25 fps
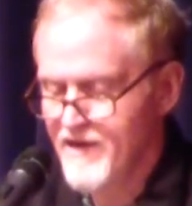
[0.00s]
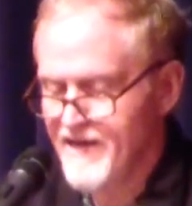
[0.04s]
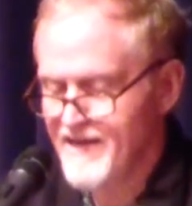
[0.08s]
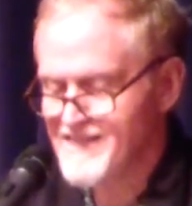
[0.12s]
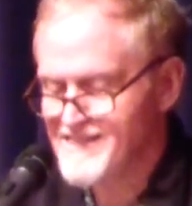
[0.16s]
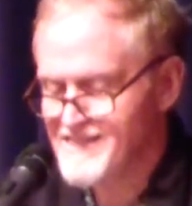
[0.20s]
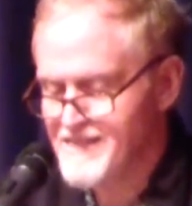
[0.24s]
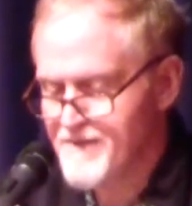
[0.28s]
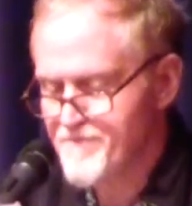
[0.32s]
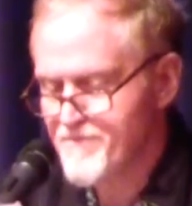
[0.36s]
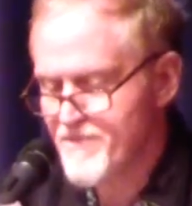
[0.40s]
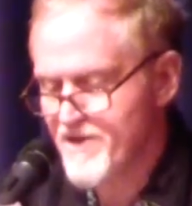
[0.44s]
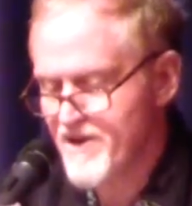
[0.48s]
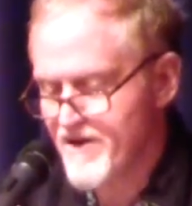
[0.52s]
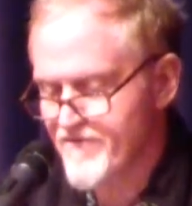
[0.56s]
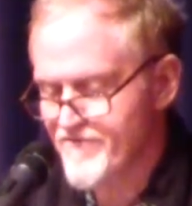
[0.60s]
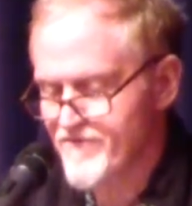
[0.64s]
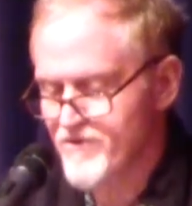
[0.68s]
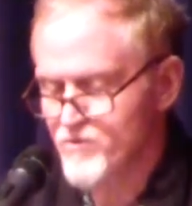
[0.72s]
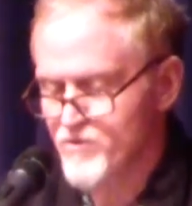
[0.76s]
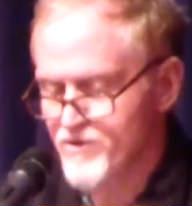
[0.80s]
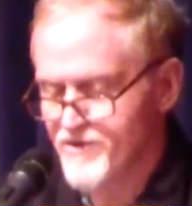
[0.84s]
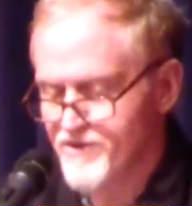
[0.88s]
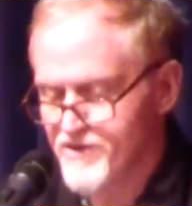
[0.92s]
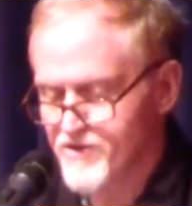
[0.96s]
Except that
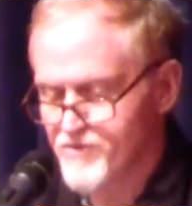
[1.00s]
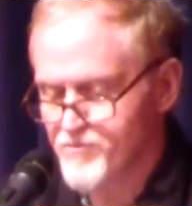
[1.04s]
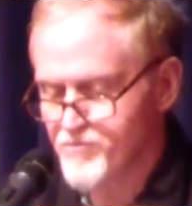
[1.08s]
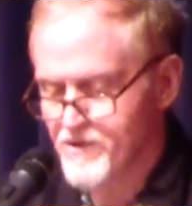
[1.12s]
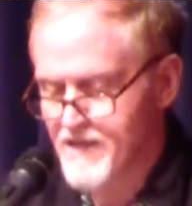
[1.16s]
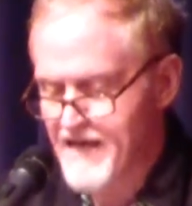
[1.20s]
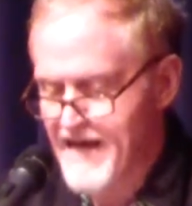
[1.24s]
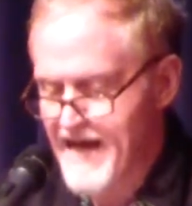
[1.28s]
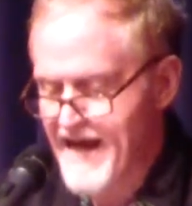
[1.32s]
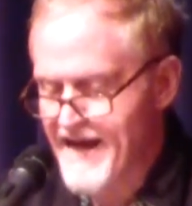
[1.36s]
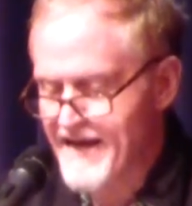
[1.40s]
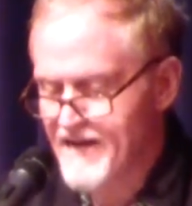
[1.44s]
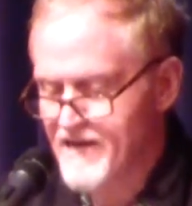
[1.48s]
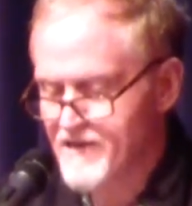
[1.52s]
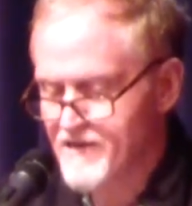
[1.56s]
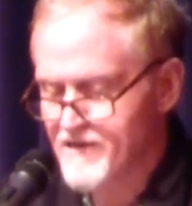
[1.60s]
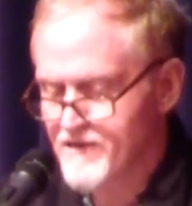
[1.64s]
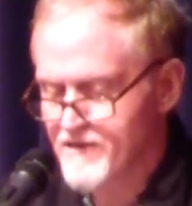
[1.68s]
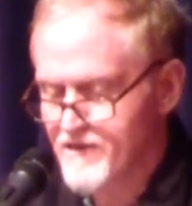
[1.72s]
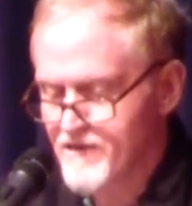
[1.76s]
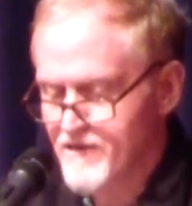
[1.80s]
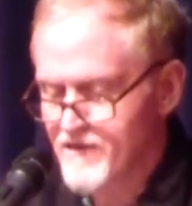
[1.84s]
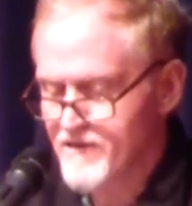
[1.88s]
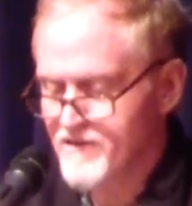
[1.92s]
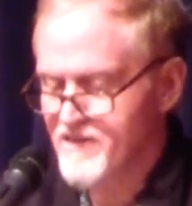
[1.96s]
everyone is black,
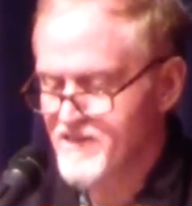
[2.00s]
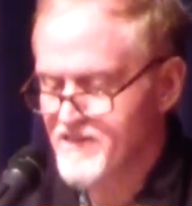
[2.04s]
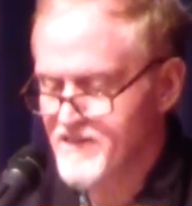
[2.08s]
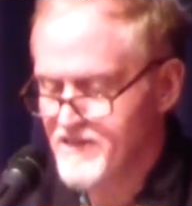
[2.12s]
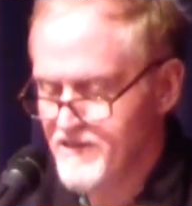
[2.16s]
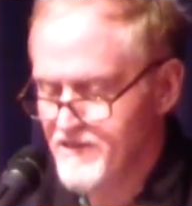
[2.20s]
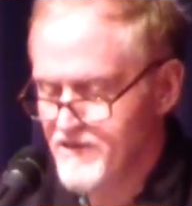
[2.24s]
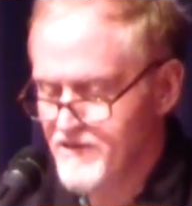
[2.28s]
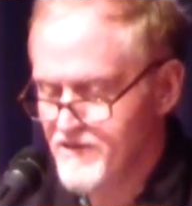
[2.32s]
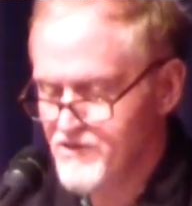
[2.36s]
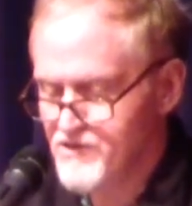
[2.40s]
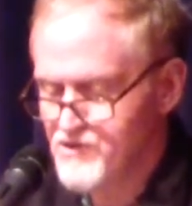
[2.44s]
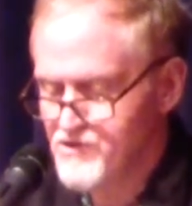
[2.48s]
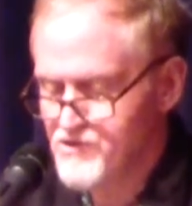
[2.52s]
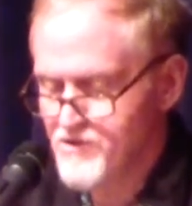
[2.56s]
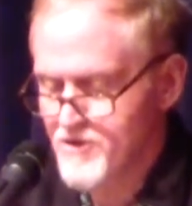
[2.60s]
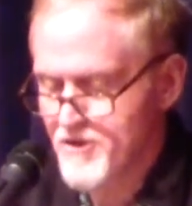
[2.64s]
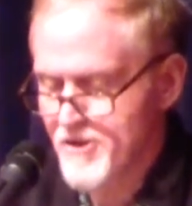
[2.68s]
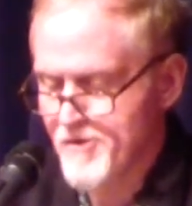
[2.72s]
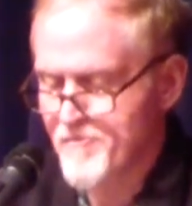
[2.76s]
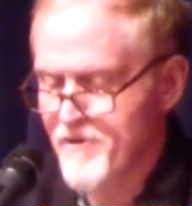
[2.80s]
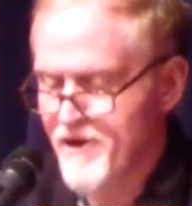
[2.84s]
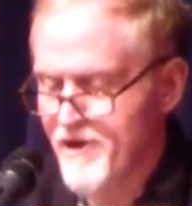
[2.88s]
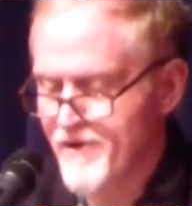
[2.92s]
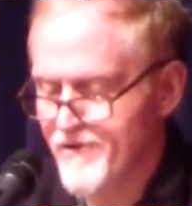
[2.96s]
the kids,
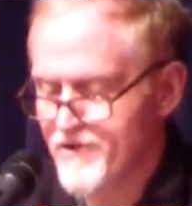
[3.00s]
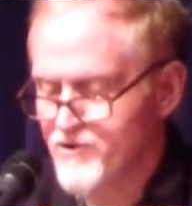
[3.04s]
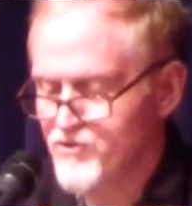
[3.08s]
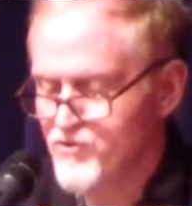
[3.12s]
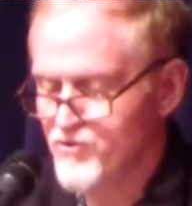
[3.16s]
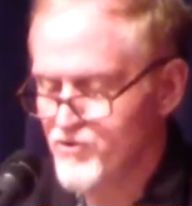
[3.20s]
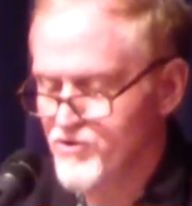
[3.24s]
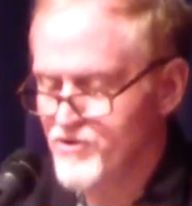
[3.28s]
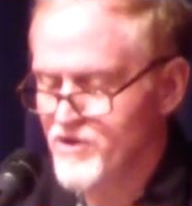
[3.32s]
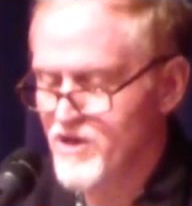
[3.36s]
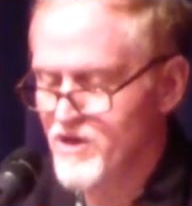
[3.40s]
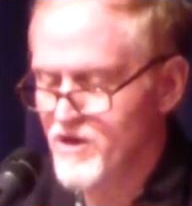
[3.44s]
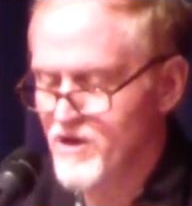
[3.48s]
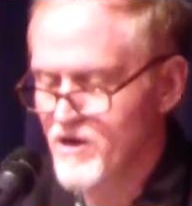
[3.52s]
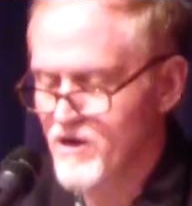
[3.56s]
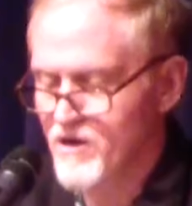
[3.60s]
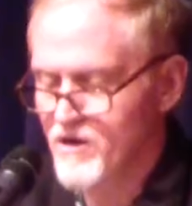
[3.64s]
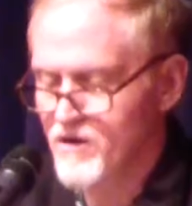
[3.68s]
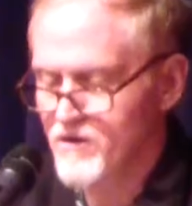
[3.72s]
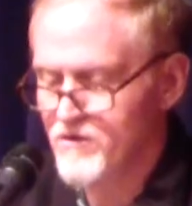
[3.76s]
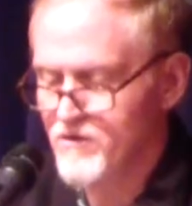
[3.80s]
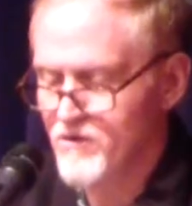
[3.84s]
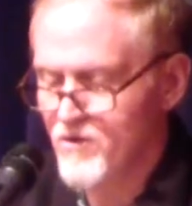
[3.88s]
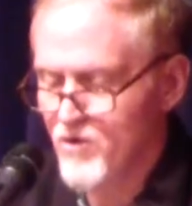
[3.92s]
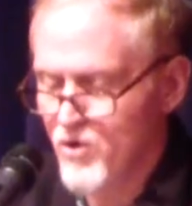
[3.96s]
the parents looking
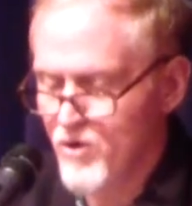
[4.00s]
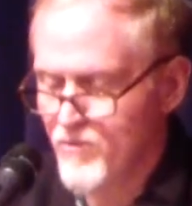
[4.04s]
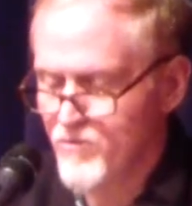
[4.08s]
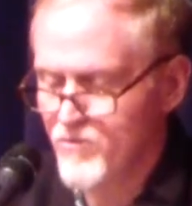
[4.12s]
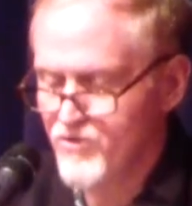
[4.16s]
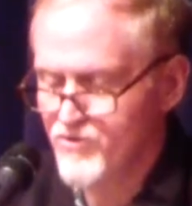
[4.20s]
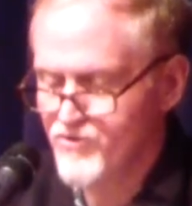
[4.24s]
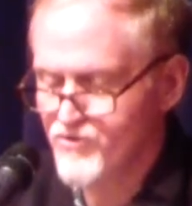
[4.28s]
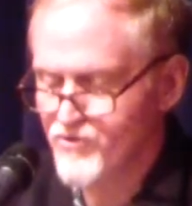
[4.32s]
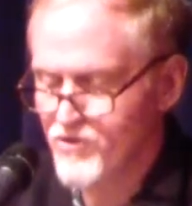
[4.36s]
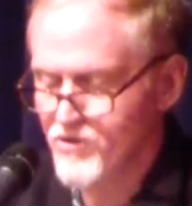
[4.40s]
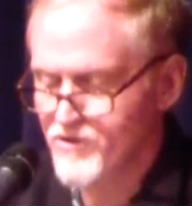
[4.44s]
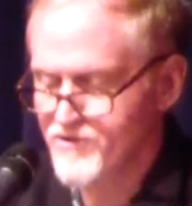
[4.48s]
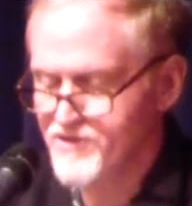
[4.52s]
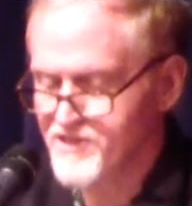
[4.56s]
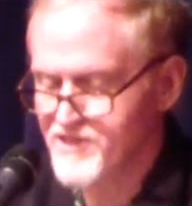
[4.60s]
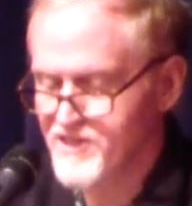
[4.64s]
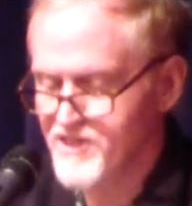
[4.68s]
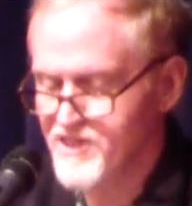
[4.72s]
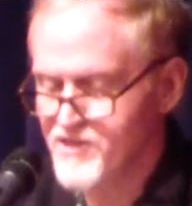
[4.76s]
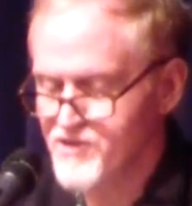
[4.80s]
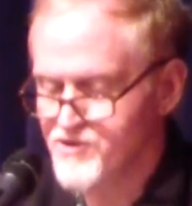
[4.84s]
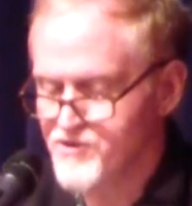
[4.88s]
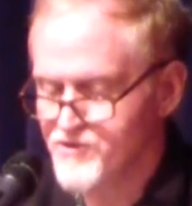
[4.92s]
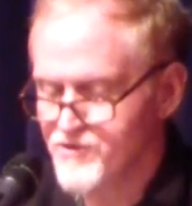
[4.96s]
on, almost all the
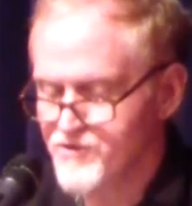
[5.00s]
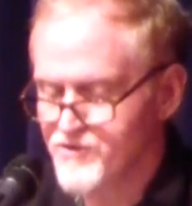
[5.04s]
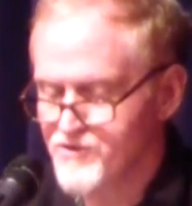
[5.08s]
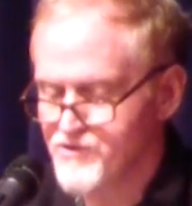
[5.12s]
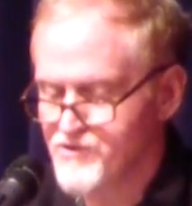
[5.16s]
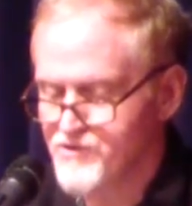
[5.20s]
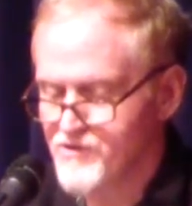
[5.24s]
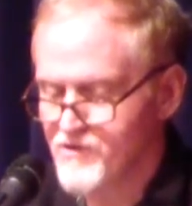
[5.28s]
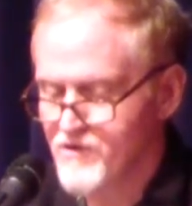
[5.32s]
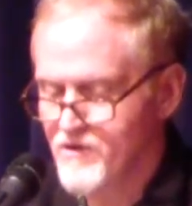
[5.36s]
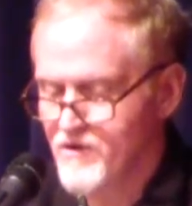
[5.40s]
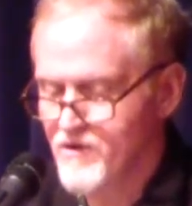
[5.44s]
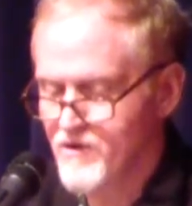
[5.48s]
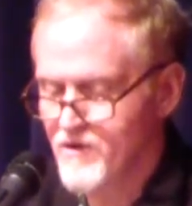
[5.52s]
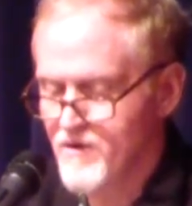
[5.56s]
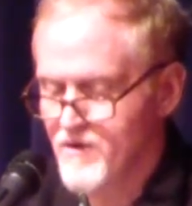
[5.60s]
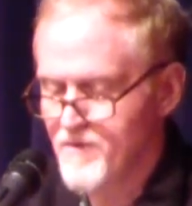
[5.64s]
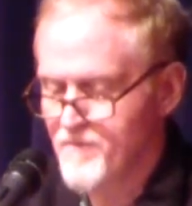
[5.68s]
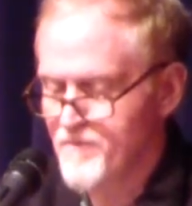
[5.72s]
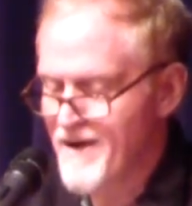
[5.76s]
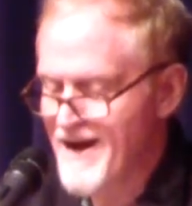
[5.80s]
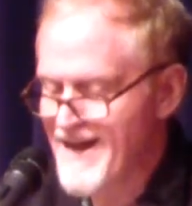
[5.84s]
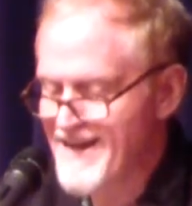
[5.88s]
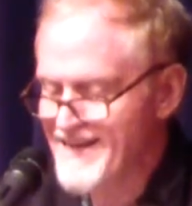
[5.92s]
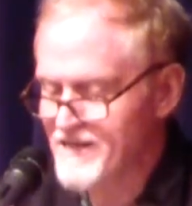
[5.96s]
teachers.
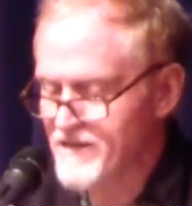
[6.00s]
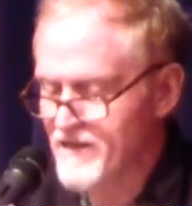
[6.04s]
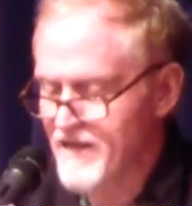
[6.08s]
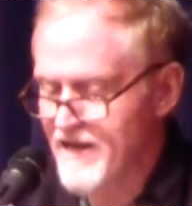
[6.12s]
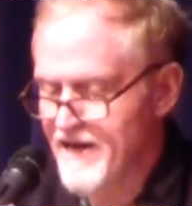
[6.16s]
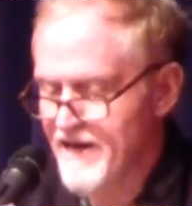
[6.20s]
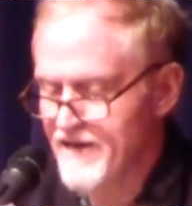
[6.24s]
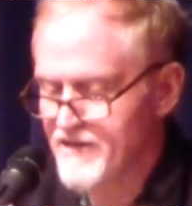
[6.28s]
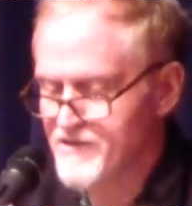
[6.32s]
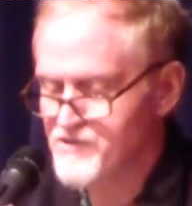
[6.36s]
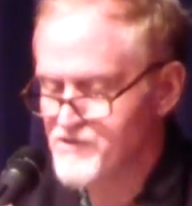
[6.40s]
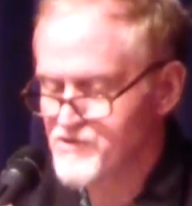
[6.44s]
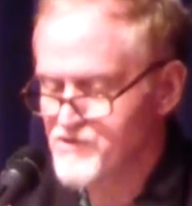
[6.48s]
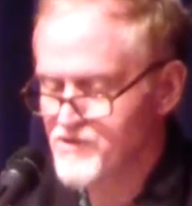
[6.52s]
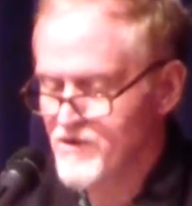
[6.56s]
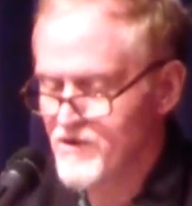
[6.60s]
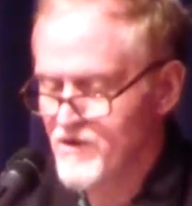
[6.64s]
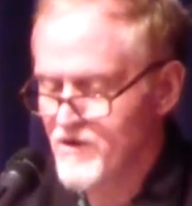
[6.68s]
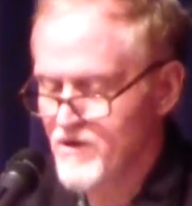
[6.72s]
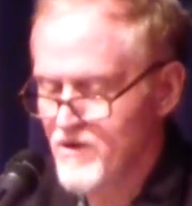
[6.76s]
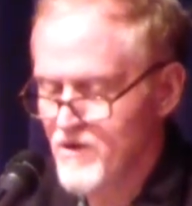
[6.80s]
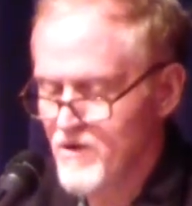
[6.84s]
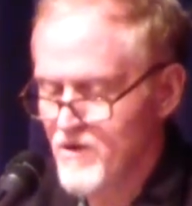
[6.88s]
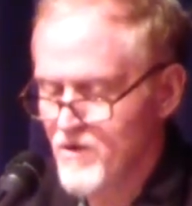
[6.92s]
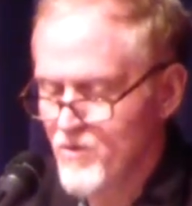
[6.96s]
My class,
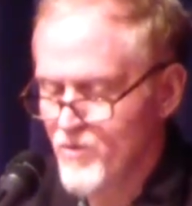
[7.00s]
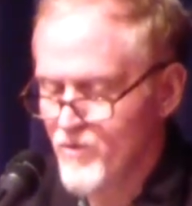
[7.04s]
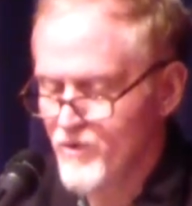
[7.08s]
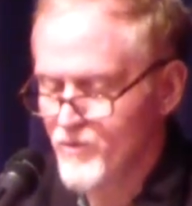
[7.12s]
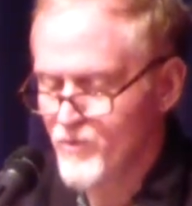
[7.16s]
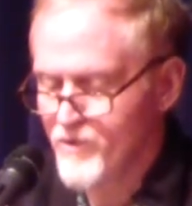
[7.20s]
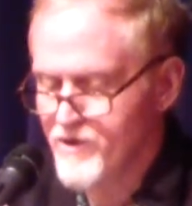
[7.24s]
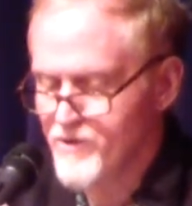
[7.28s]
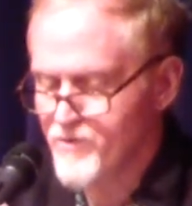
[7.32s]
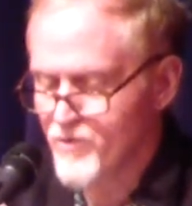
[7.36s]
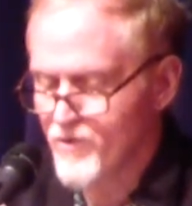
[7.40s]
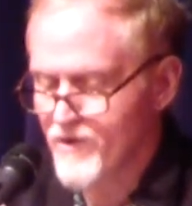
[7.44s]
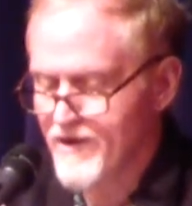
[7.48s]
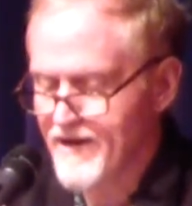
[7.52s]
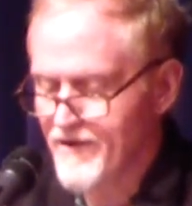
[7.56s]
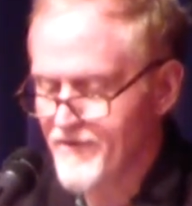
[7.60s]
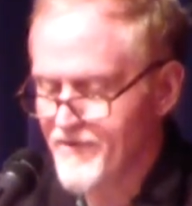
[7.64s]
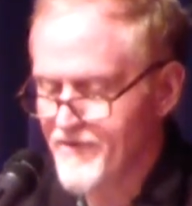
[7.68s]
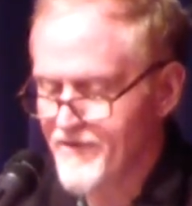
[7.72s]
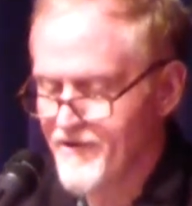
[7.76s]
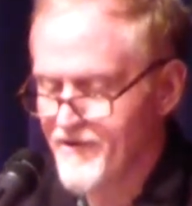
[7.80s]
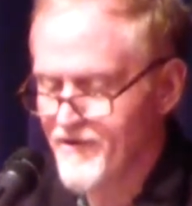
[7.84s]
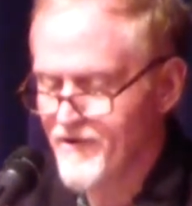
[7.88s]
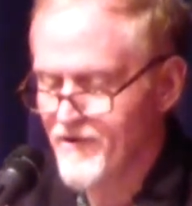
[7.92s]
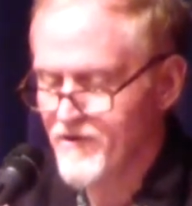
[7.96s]
when we were out
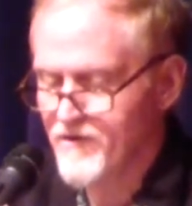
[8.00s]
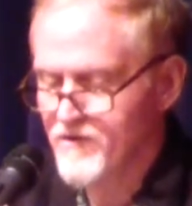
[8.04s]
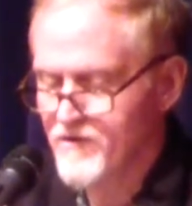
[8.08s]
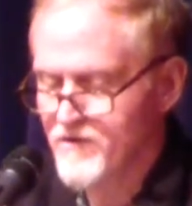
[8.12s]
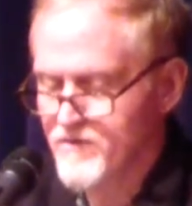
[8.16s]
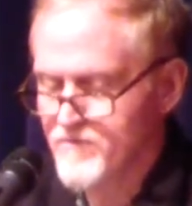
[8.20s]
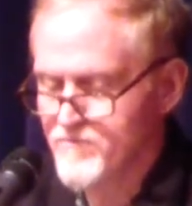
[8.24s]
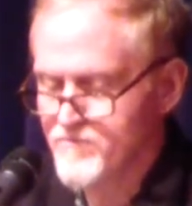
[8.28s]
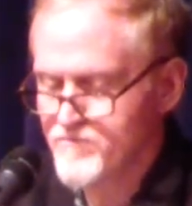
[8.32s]
there,